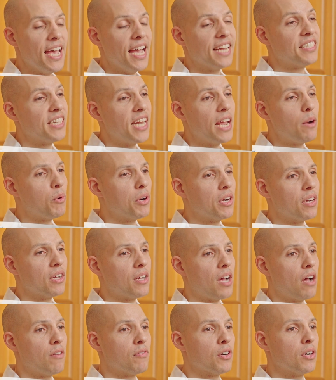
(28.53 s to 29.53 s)
and today we're going to
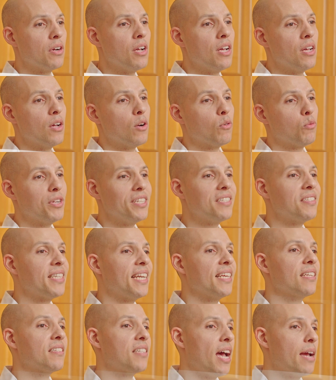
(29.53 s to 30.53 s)
cover
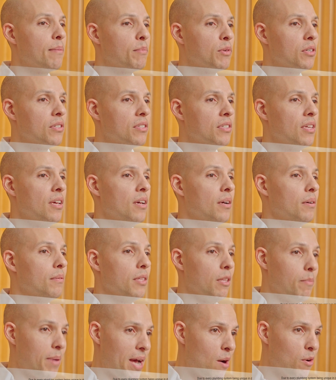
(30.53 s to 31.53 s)
resetting timers when
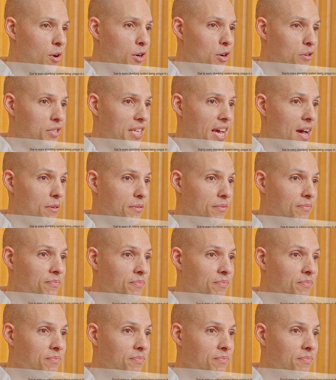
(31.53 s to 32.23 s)
the power goes out.